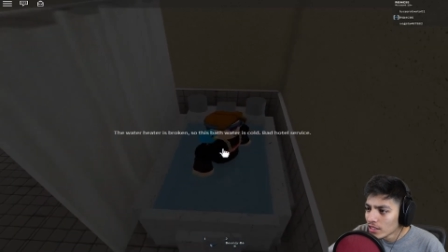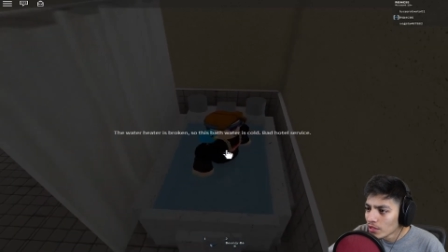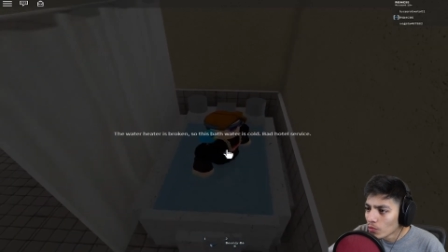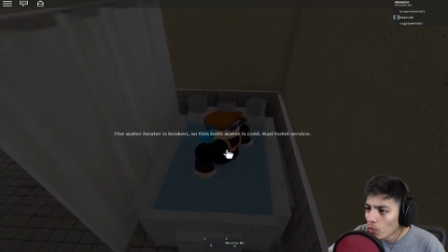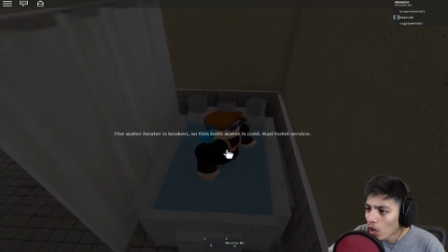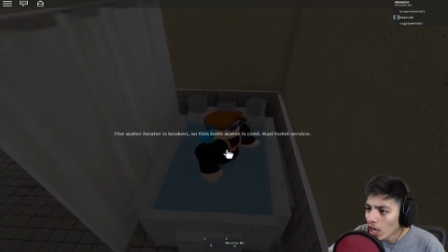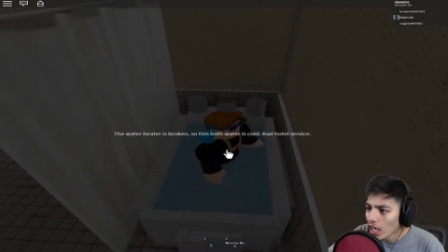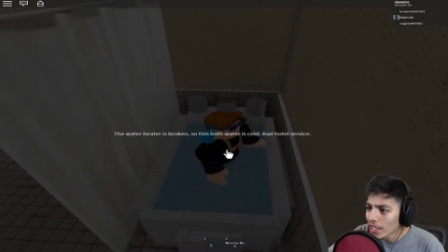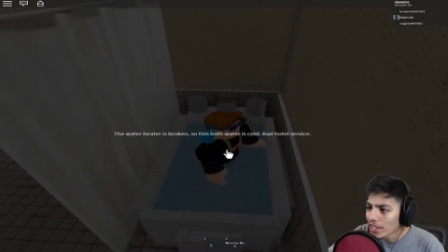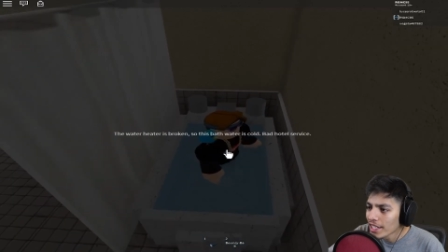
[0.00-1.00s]
The
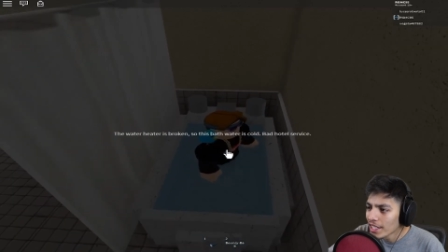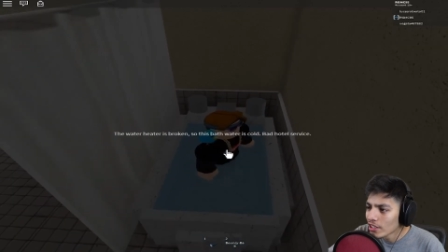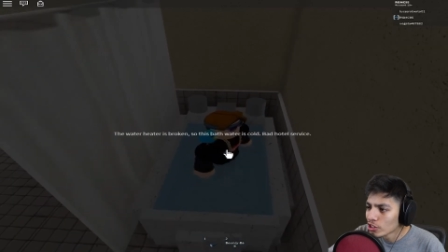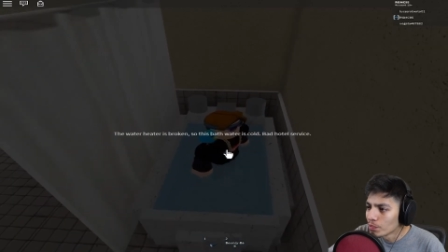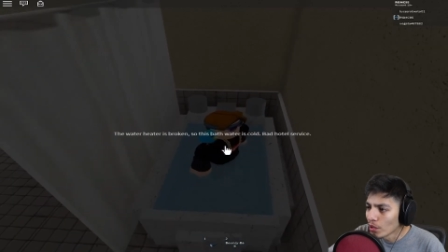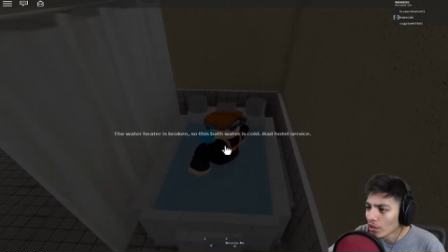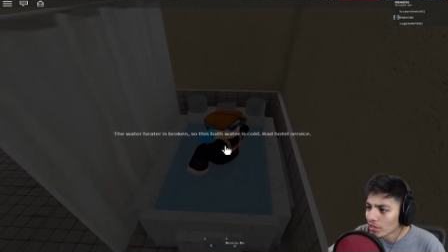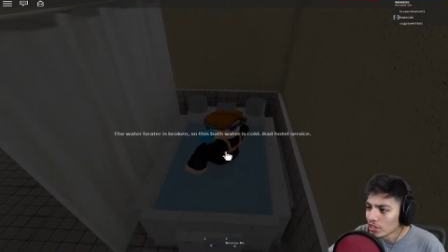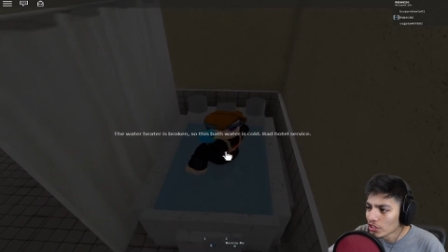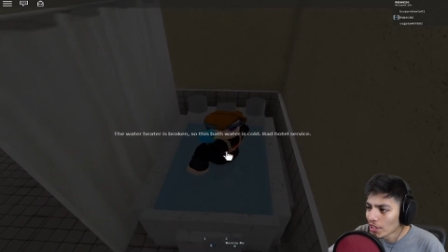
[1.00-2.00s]
water heater is
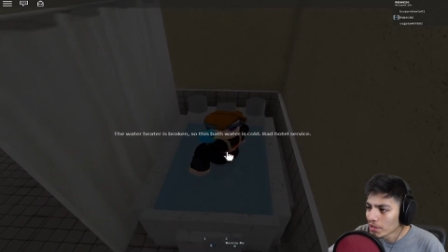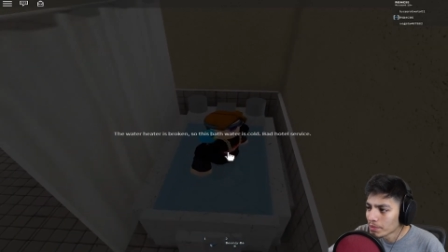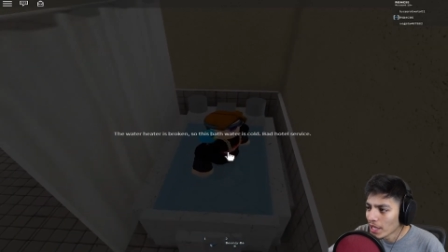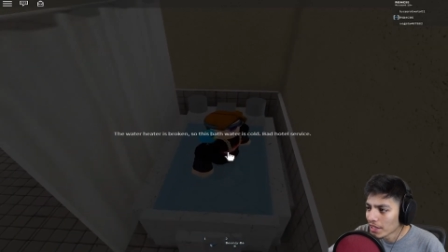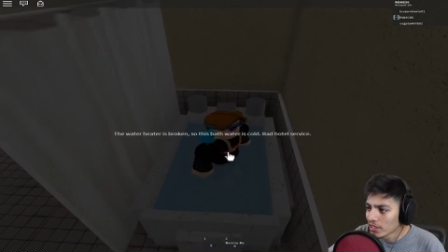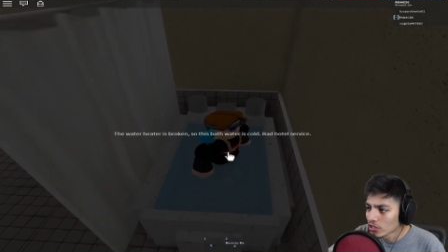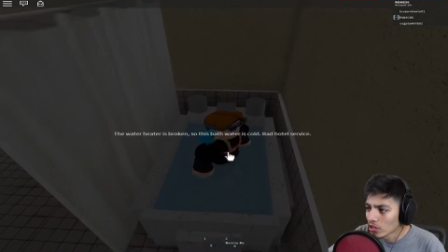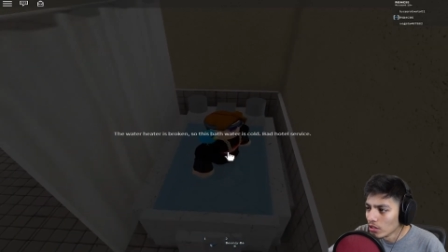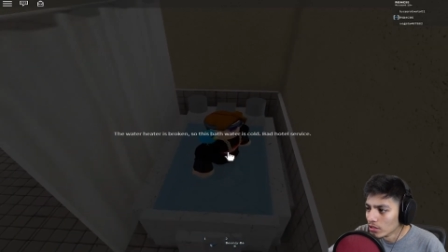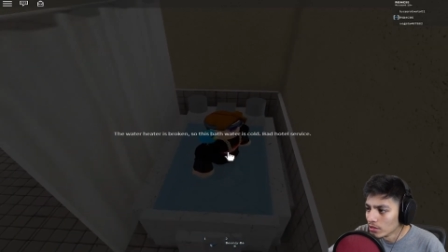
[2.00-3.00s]
broken, so this bath is
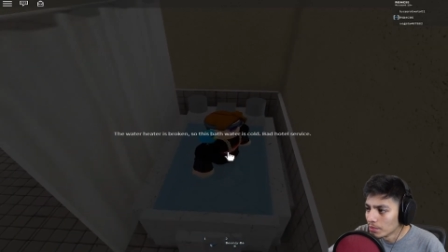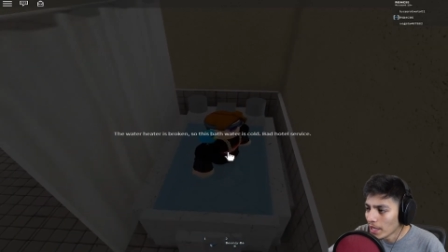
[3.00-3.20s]
cold.